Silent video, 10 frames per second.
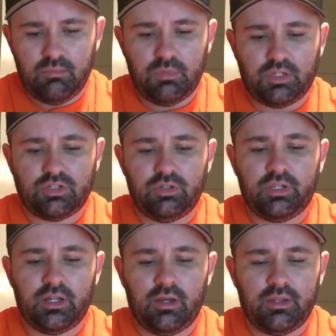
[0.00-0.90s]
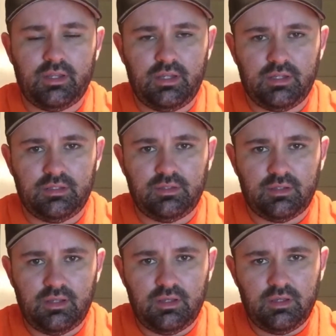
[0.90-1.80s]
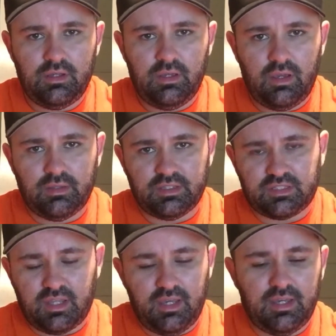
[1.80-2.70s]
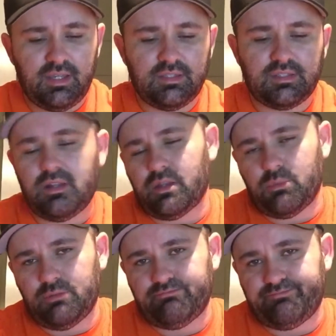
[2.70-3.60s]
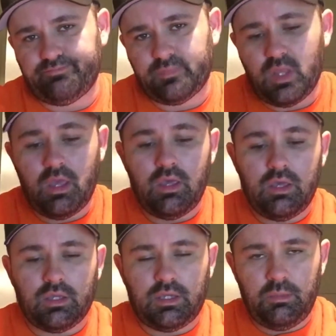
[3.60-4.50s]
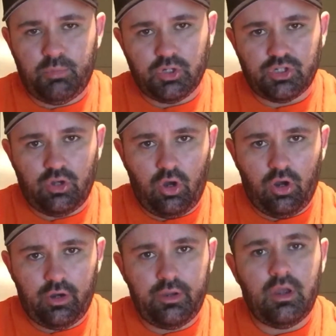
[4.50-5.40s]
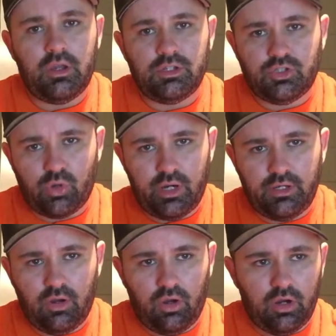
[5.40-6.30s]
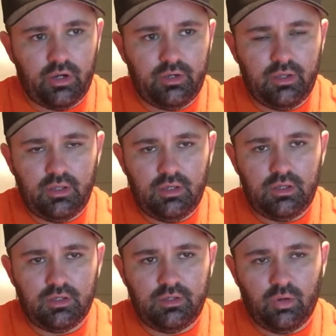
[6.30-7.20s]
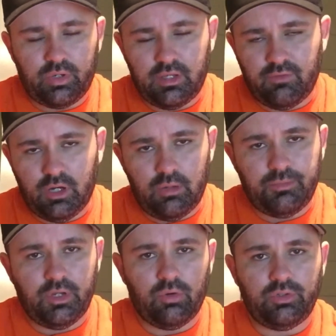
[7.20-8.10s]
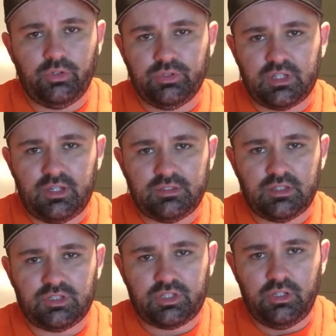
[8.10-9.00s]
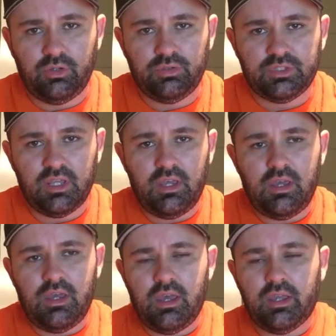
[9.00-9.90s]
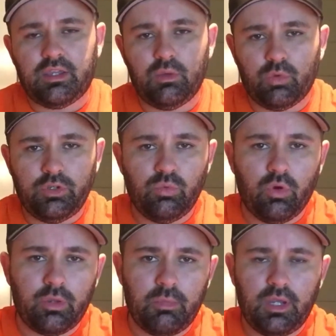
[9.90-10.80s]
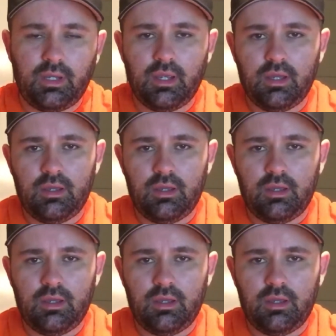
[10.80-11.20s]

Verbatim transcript: Make sure you get all that in, and the sky's the limit. Keep pushing hard, train hard, don't give up, don't use it as an excuse, and get where you want to be.